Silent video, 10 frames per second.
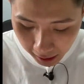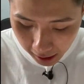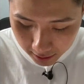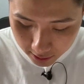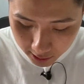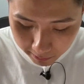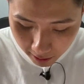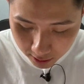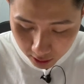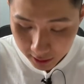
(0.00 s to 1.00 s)
So just
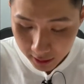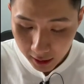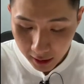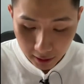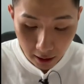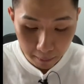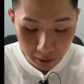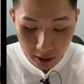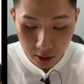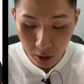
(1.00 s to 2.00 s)
imagine, I'm
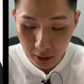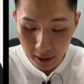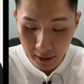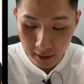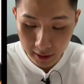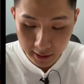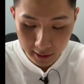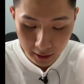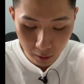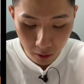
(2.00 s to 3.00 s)
going to show you in this
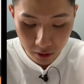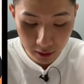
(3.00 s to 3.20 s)
equation